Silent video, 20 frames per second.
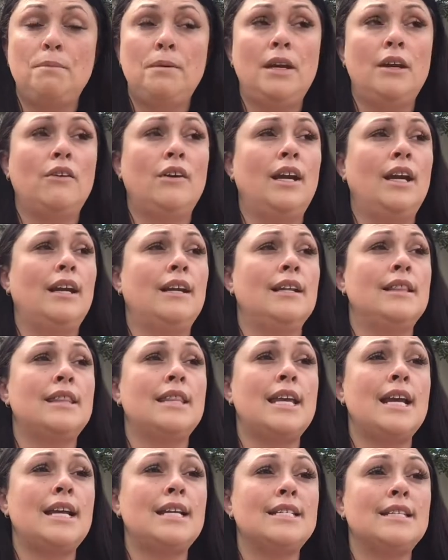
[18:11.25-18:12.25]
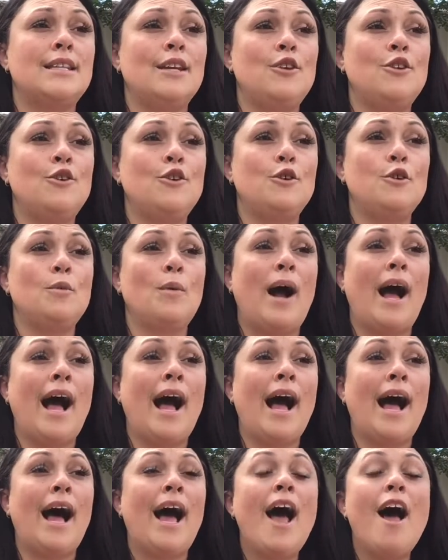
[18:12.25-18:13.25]
period and things that you
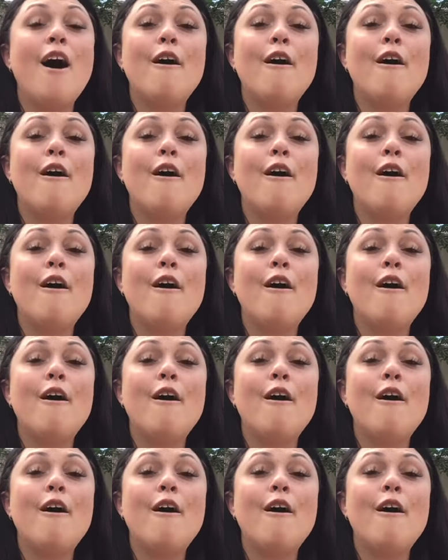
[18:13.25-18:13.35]
are